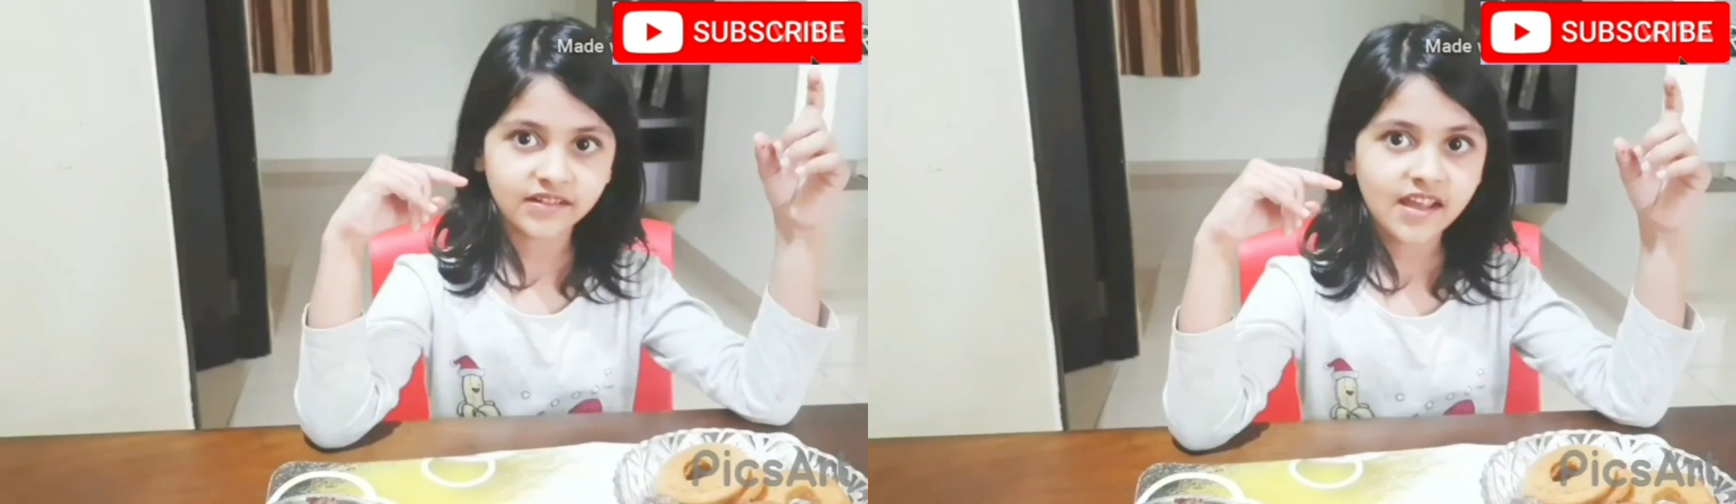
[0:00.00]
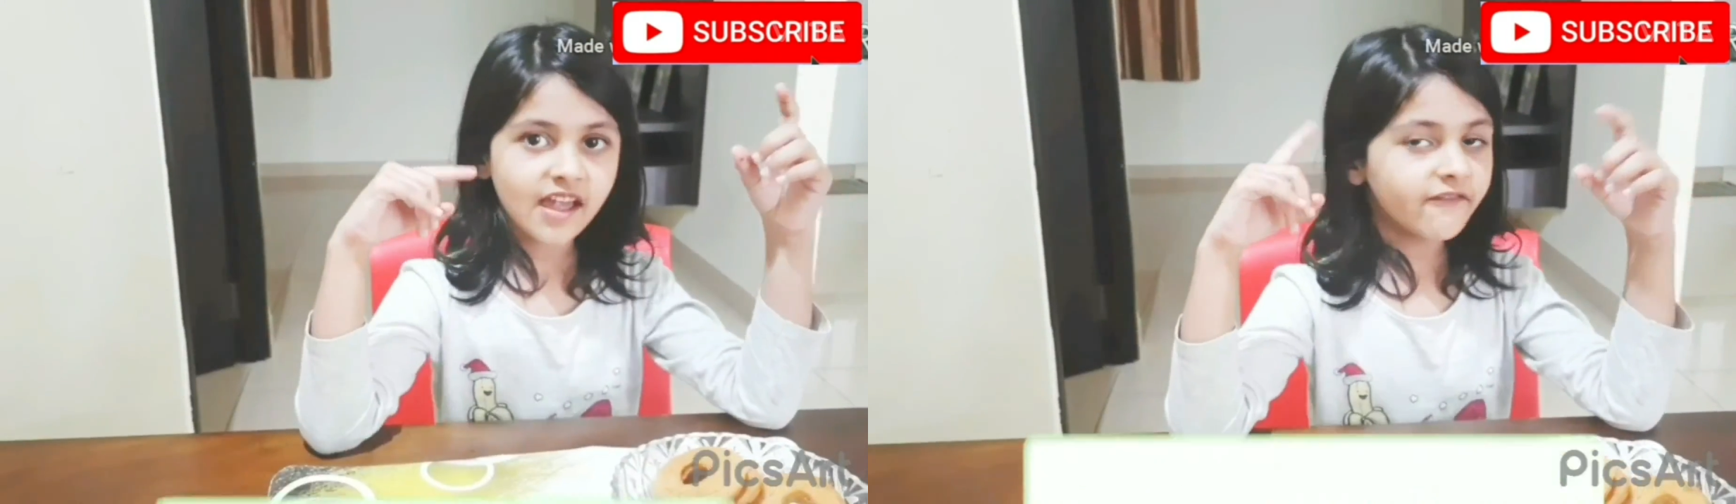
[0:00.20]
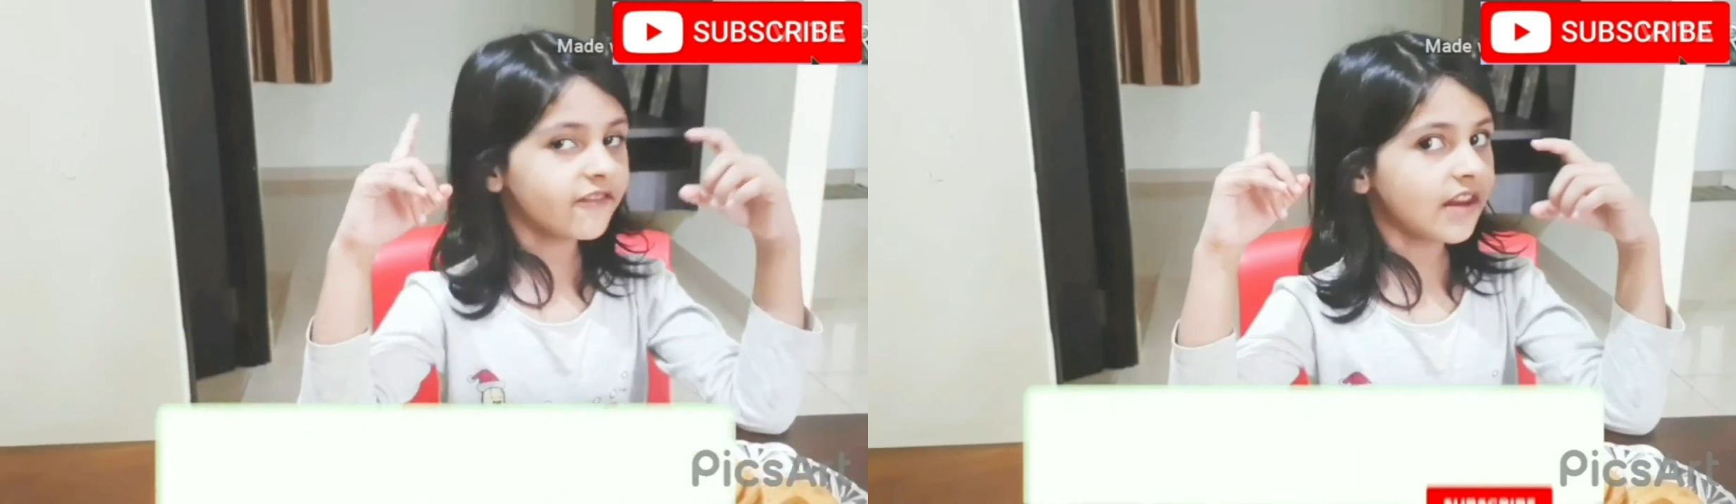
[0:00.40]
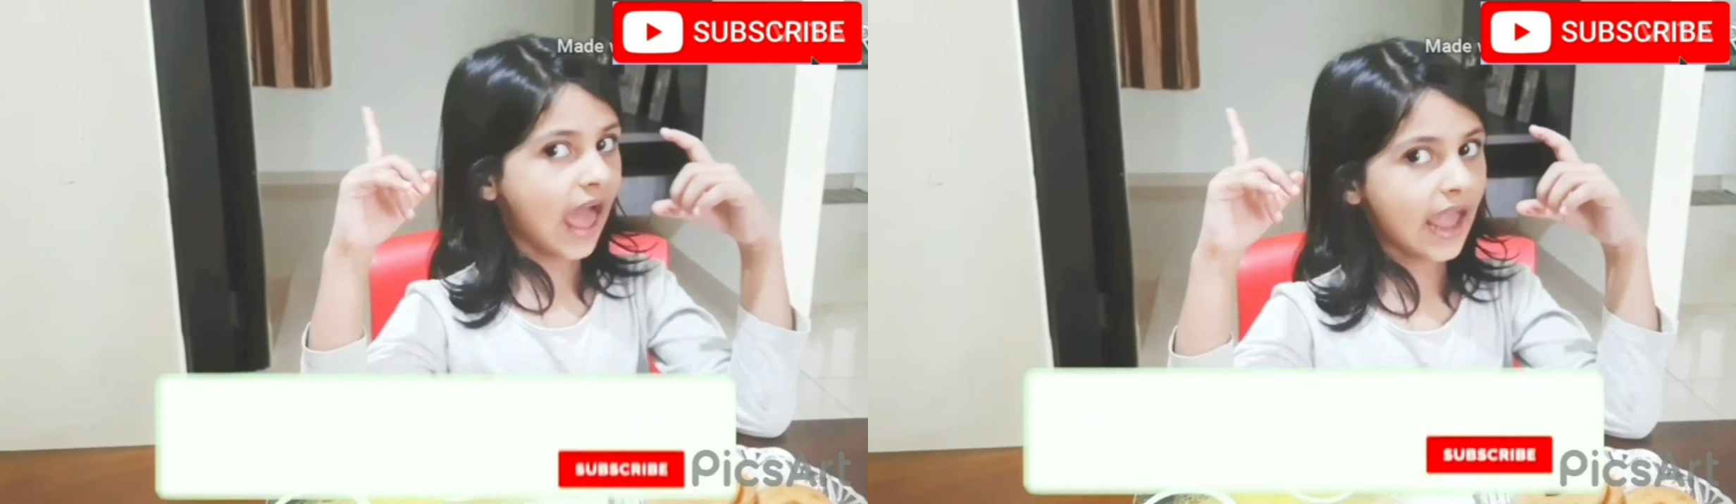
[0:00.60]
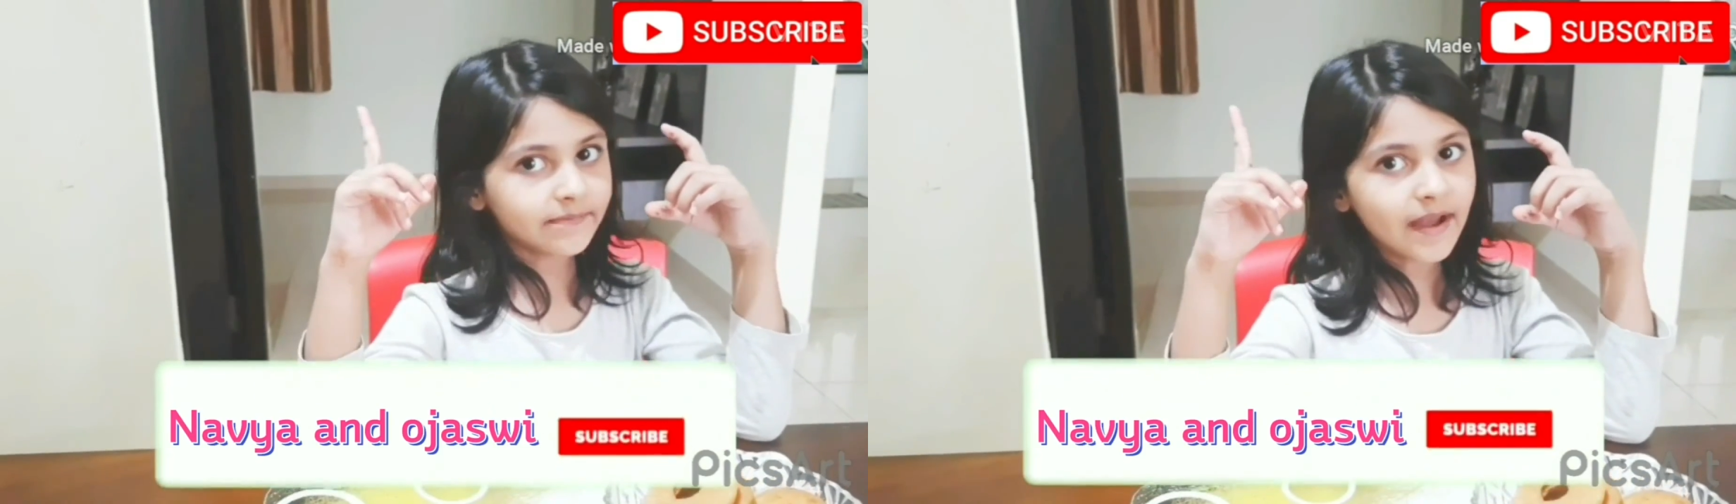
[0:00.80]
If you
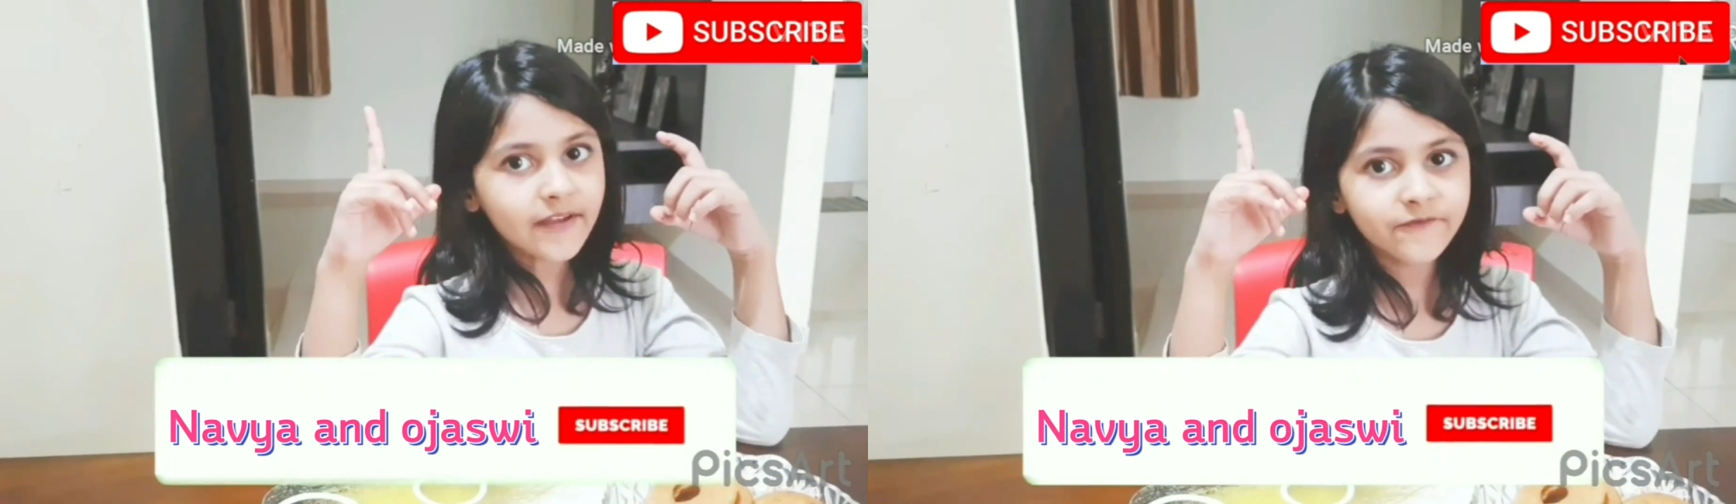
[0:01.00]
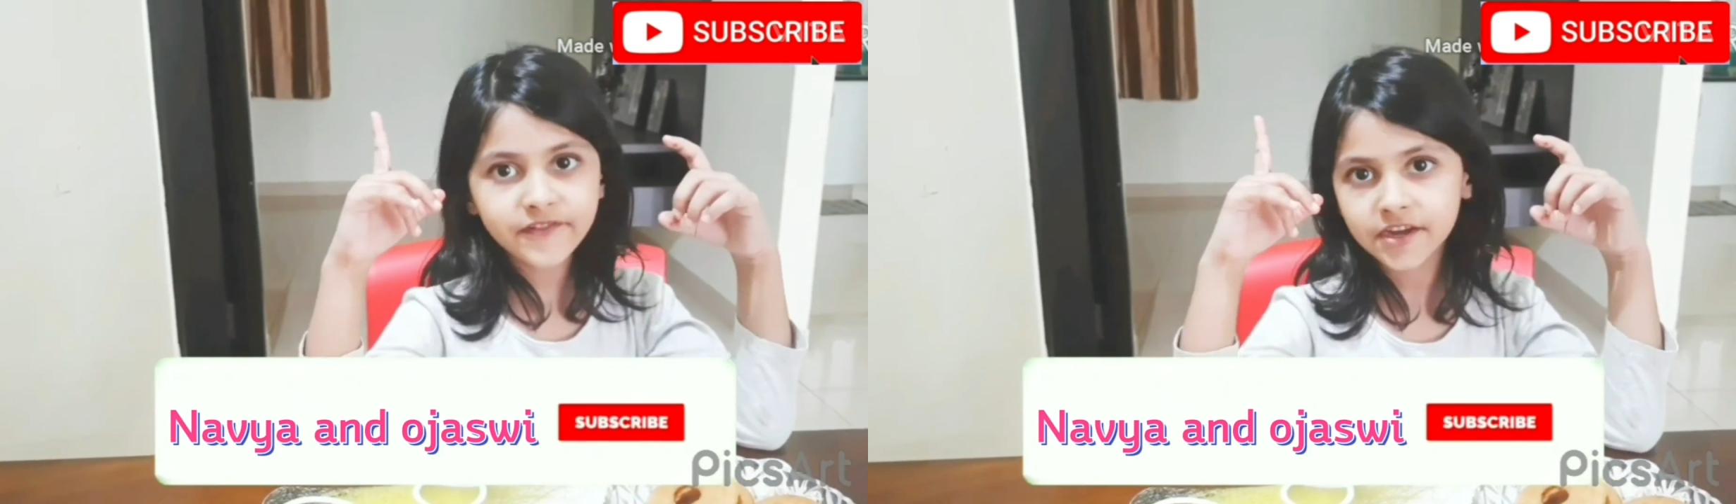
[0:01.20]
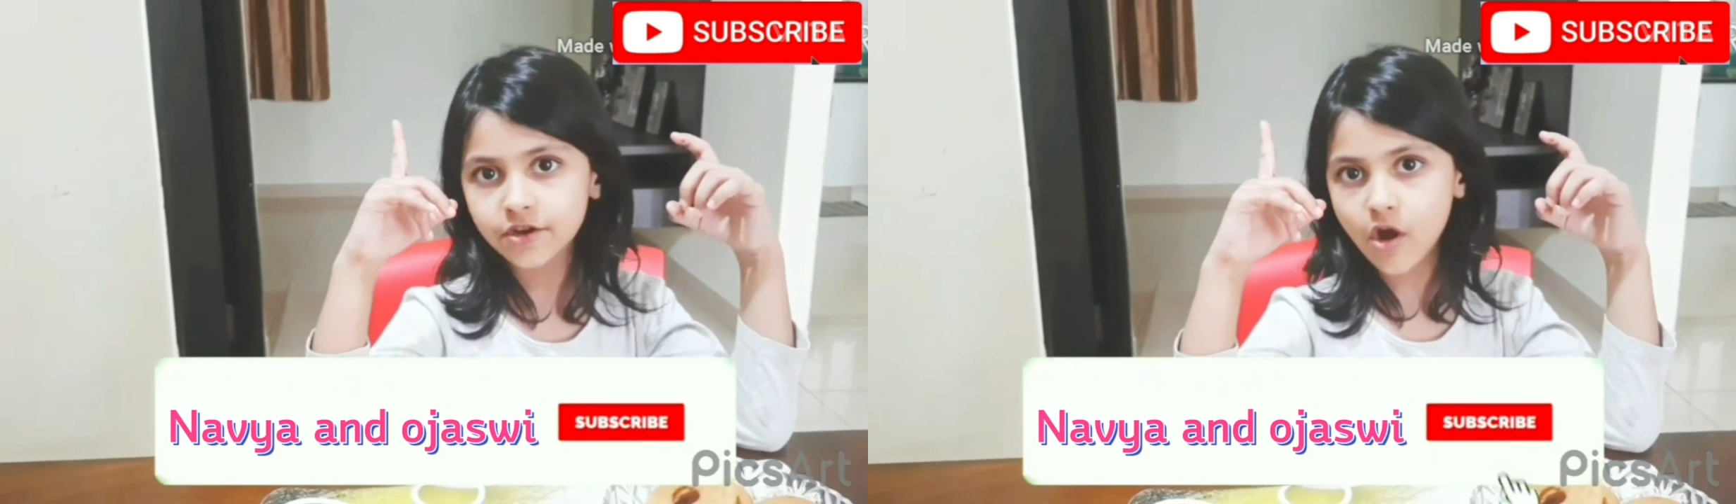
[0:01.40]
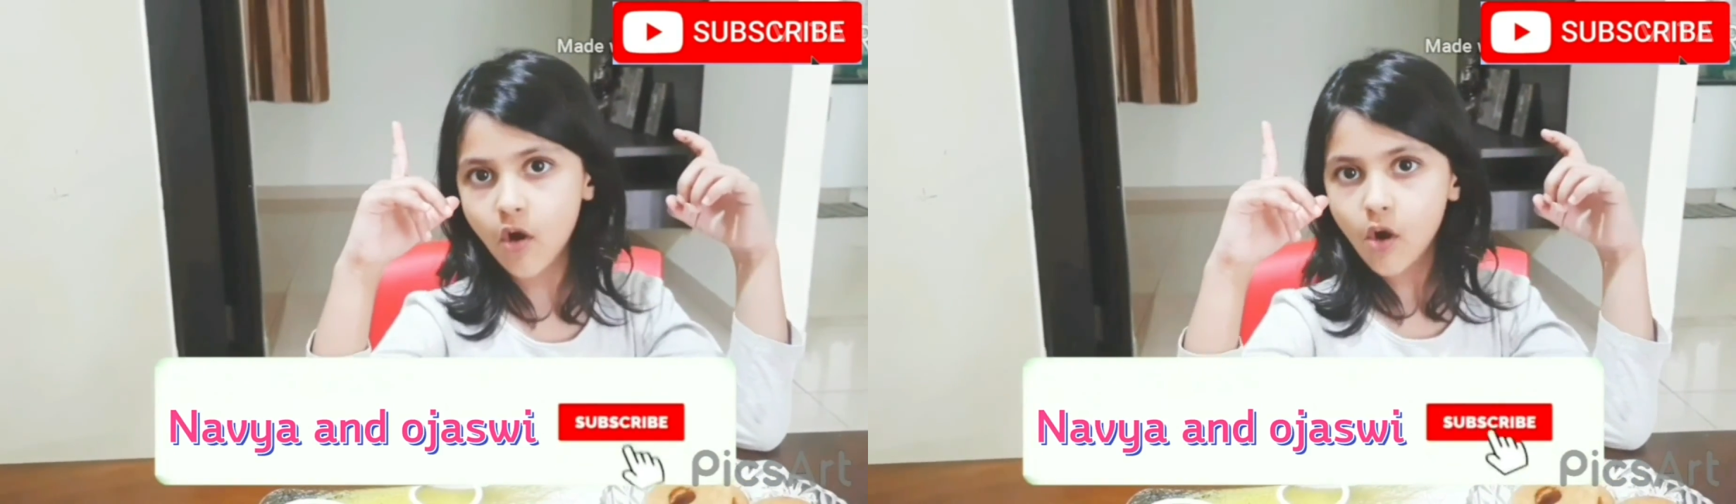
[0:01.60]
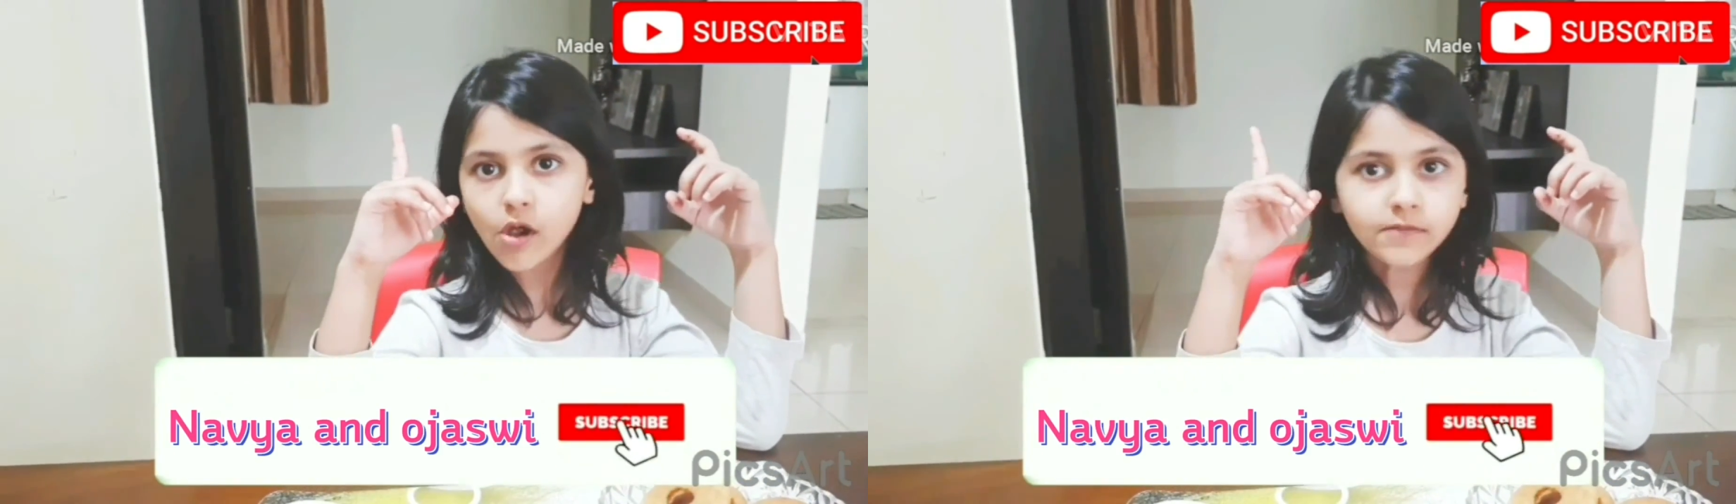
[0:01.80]
like my
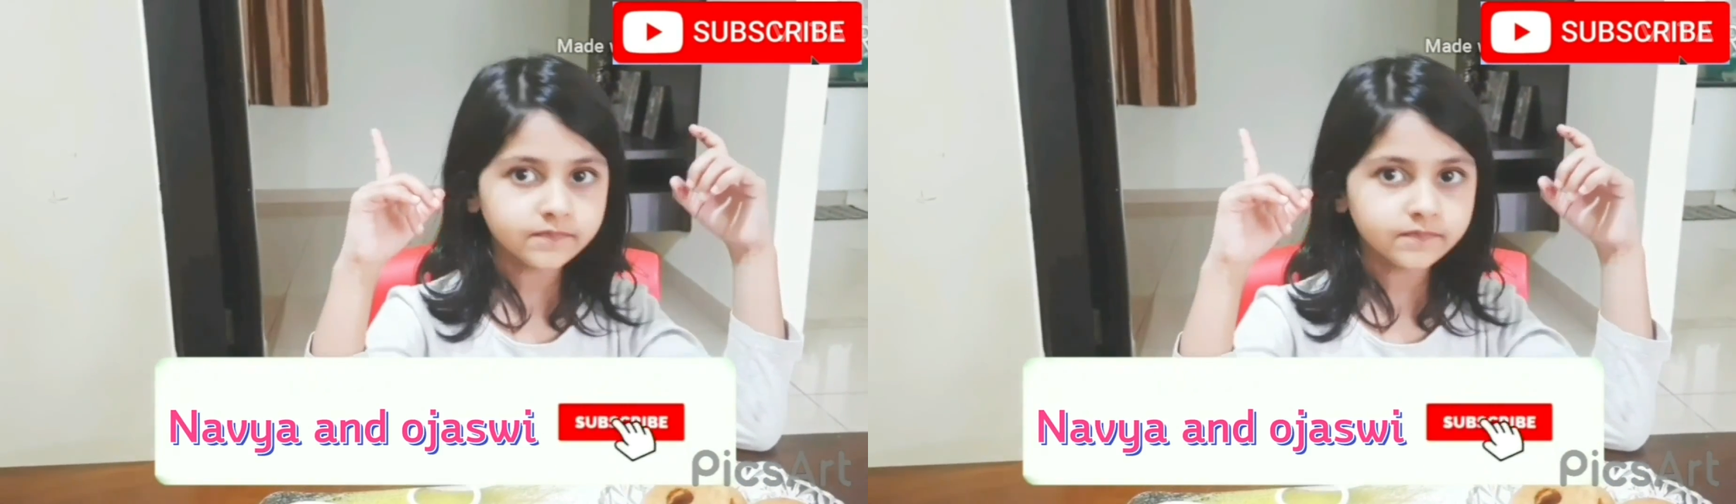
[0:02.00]
video,